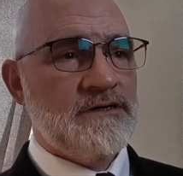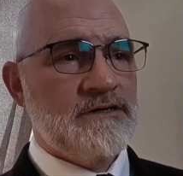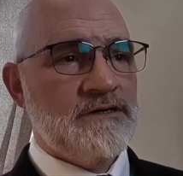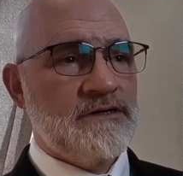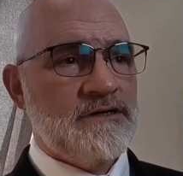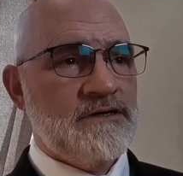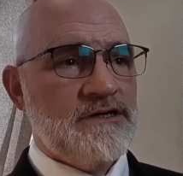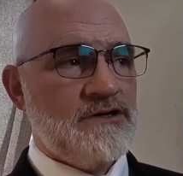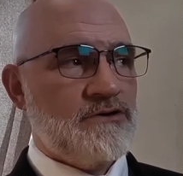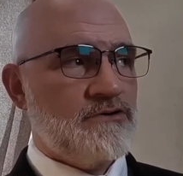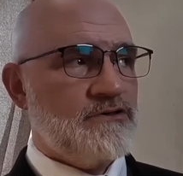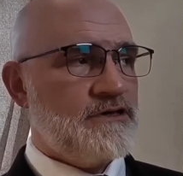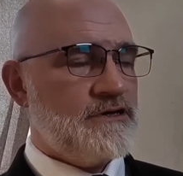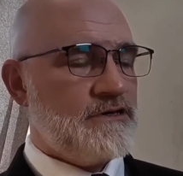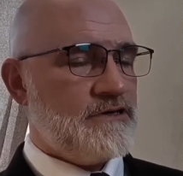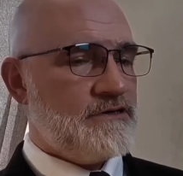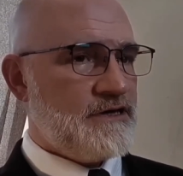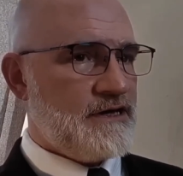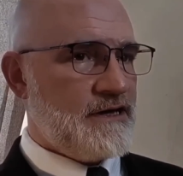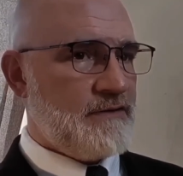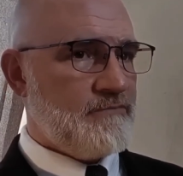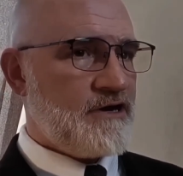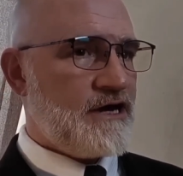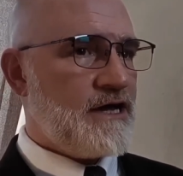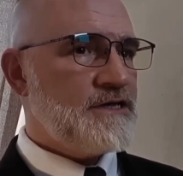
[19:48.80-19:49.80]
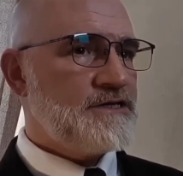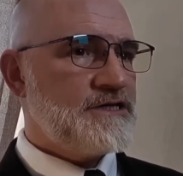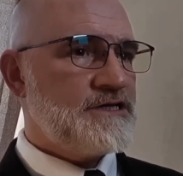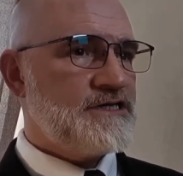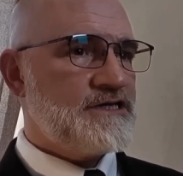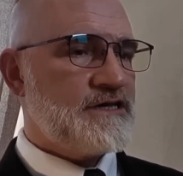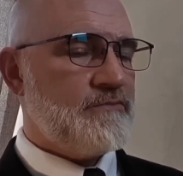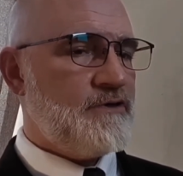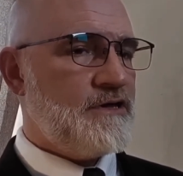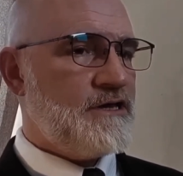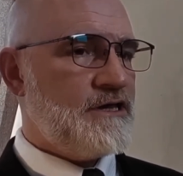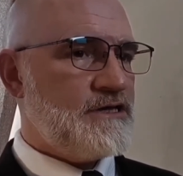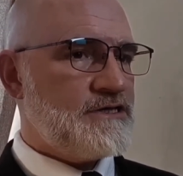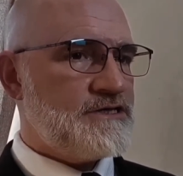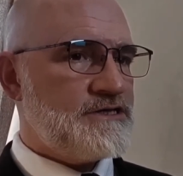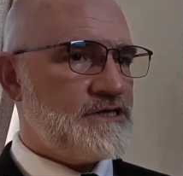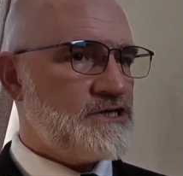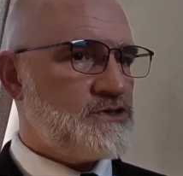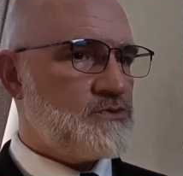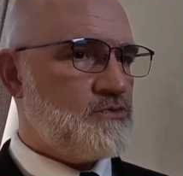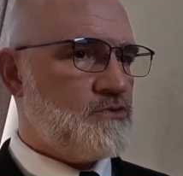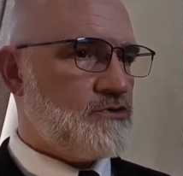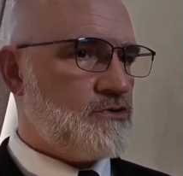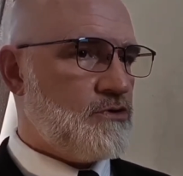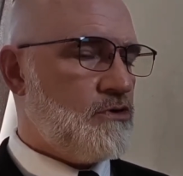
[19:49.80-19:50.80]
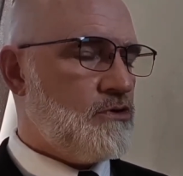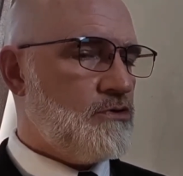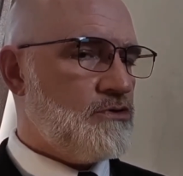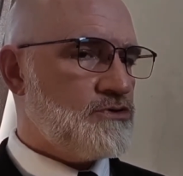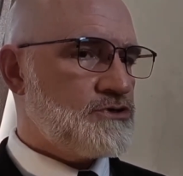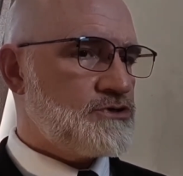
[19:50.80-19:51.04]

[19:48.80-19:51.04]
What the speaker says: You know, the Emiratis have been in touch with all